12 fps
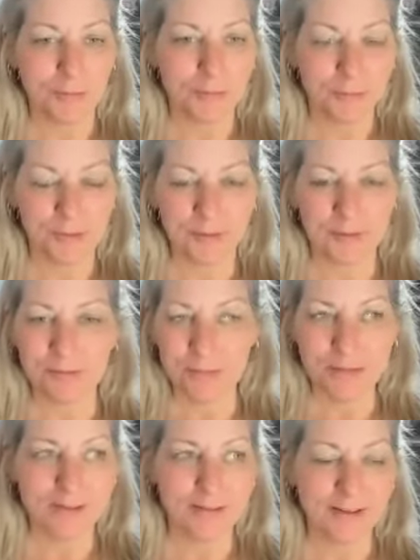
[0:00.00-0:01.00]
But in the
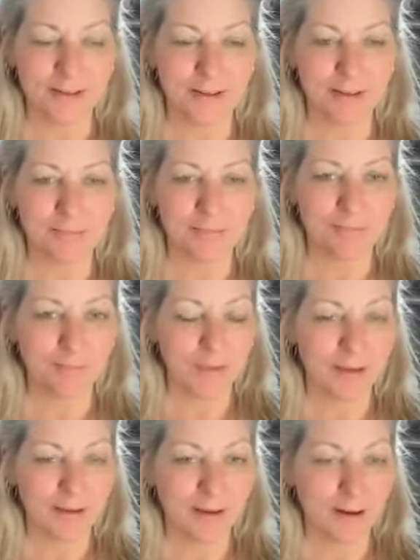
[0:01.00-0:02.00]
meantime,
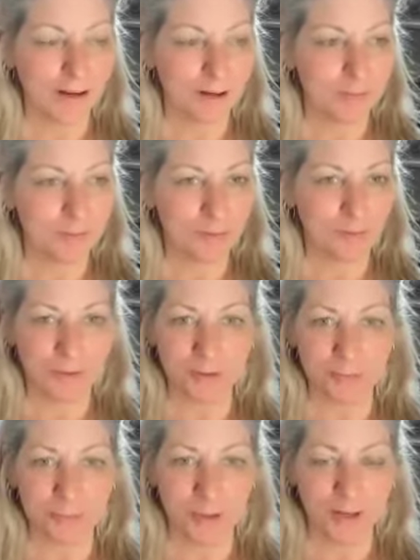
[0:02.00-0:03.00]
I'm turning
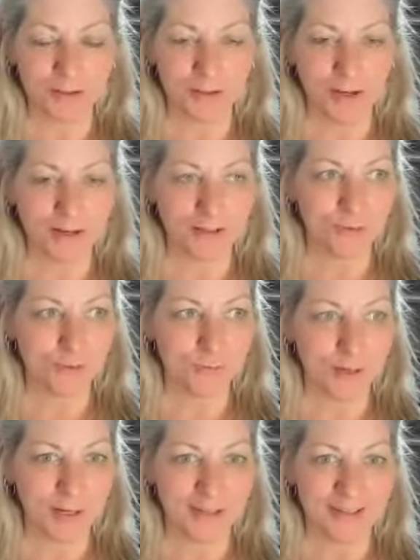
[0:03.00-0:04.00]
a blind eye to
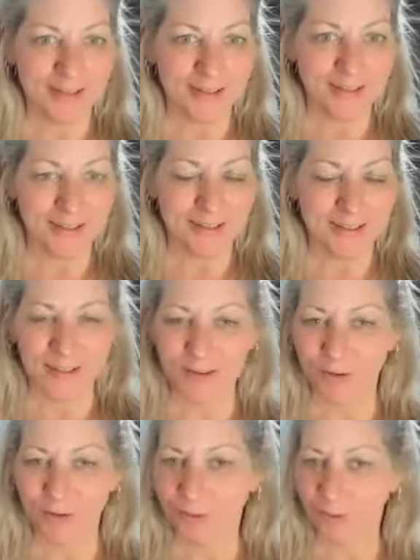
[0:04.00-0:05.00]
my
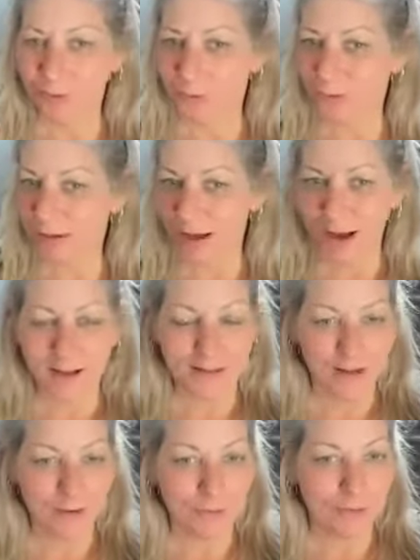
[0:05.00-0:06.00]
ego, to the
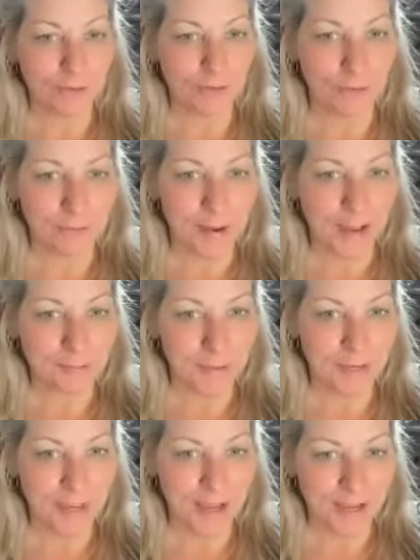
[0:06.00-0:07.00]
unhealthy, to the bad
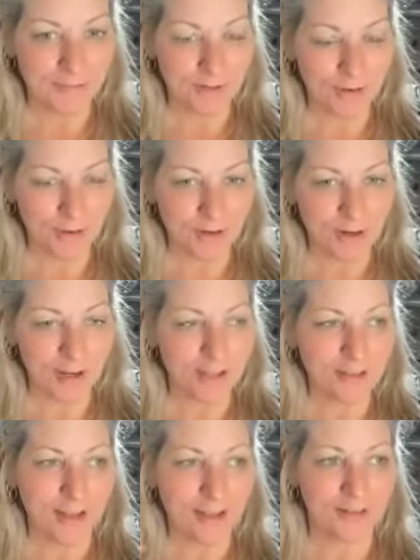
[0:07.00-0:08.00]
behavior
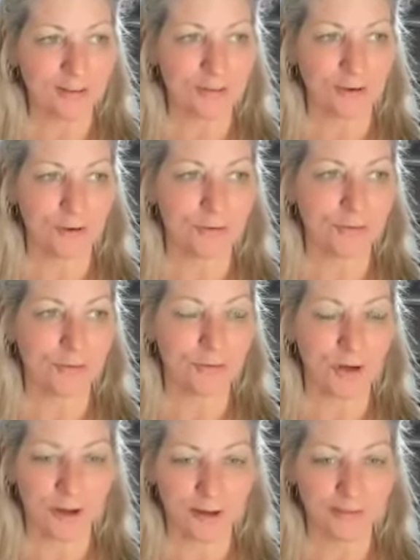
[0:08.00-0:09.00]
that is also
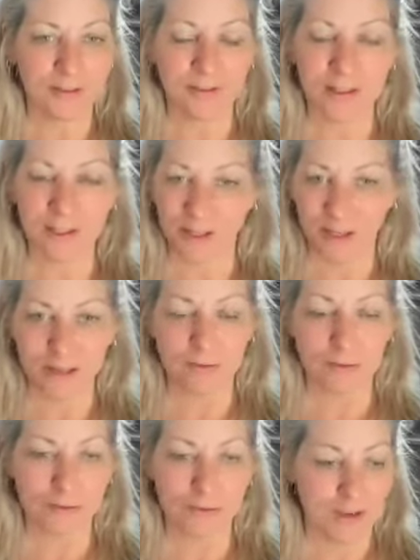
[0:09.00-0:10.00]
causing
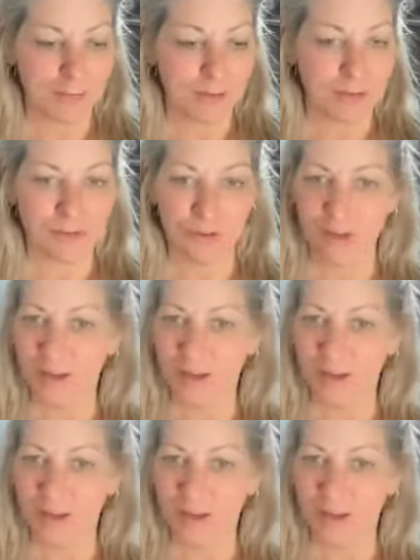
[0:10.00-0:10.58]
collateral damage